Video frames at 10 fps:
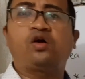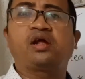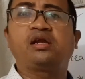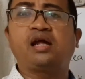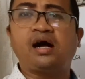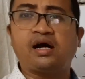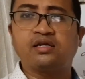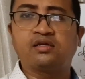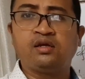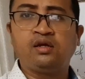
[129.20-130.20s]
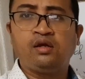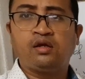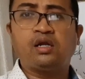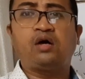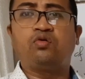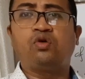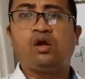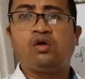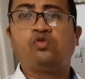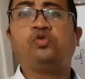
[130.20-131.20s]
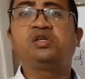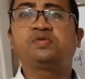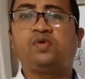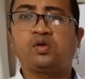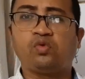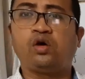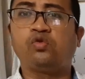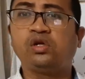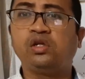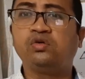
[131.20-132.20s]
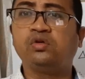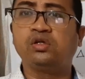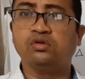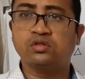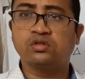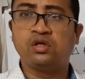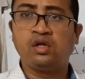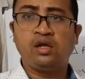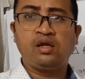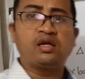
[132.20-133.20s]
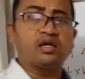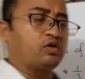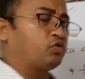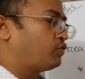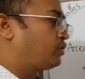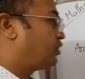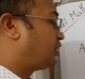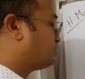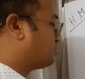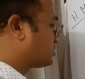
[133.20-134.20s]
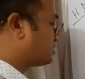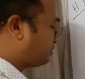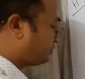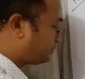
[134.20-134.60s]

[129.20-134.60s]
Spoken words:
or any height. Now, which formula will you use? Here we will use